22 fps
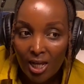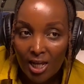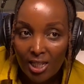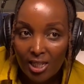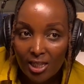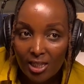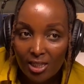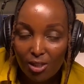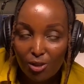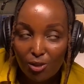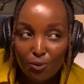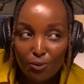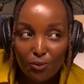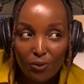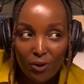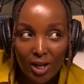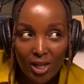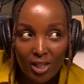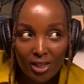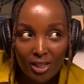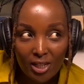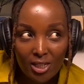you
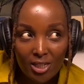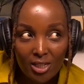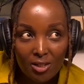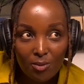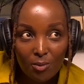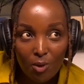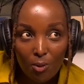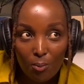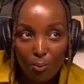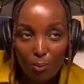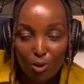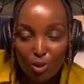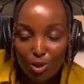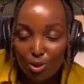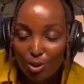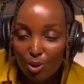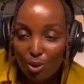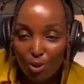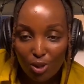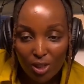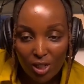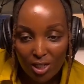find that most
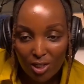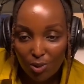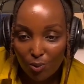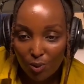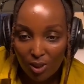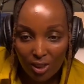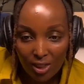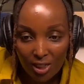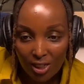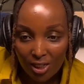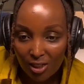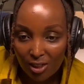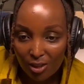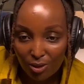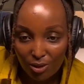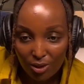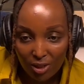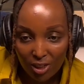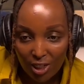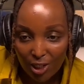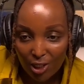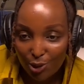owners will ignore
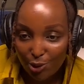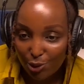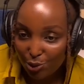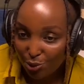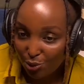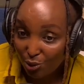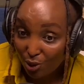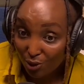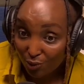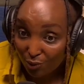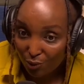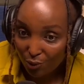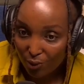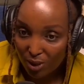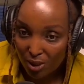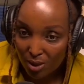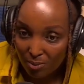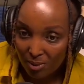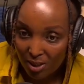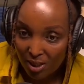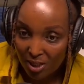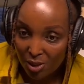the issue of
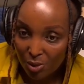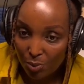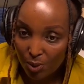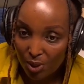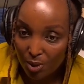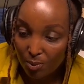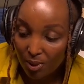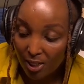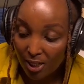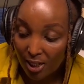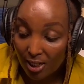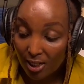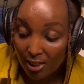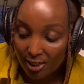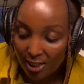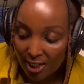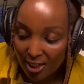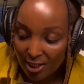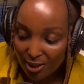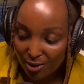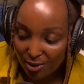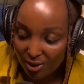waste management. But I'll
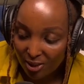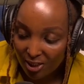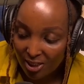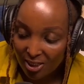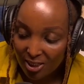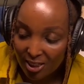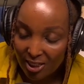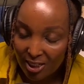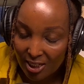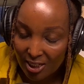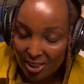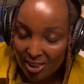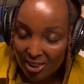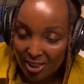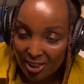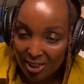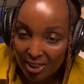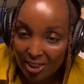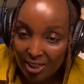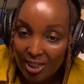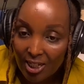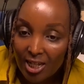tell you this,
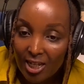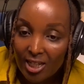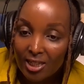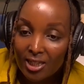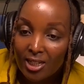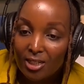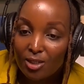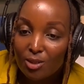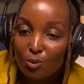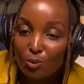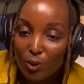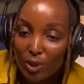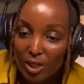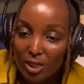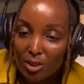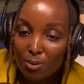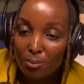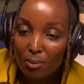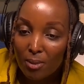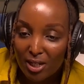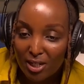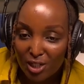Kingsley, that waste
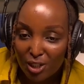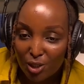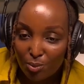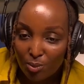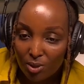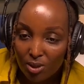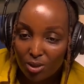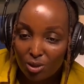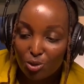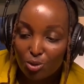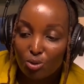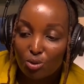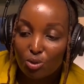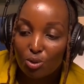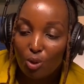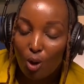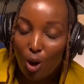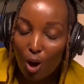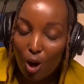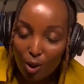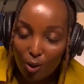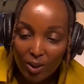management should
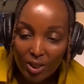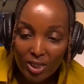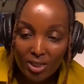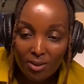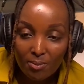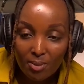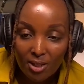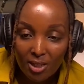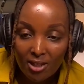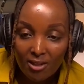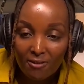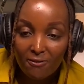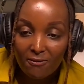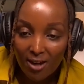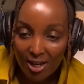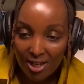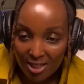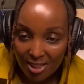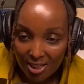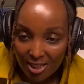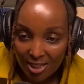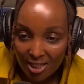always be the
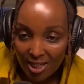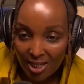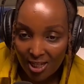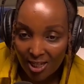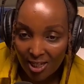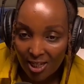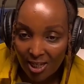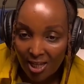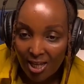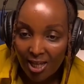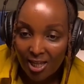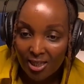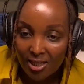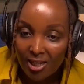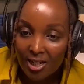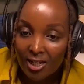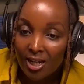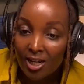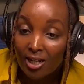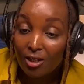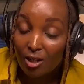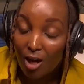first thing
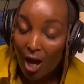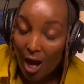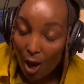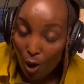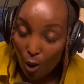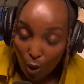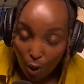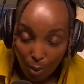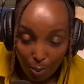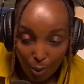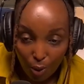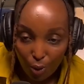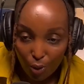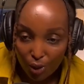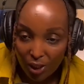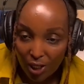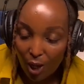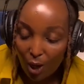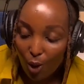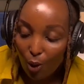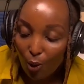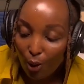that a
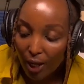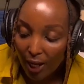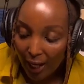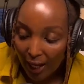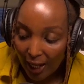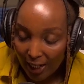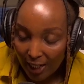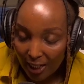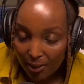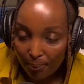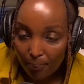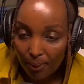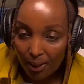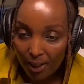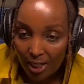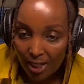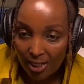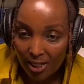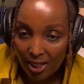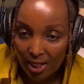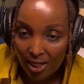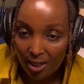homeowner or any
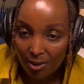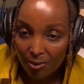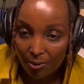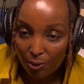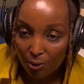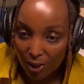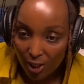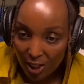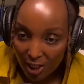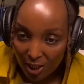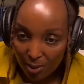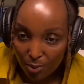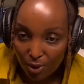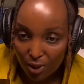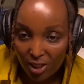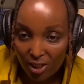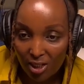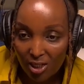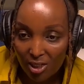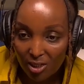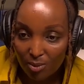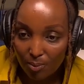planner, anybody
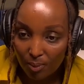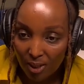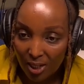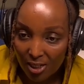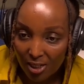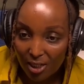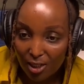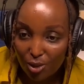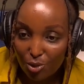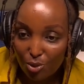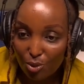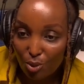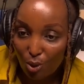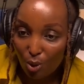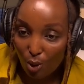that is planning to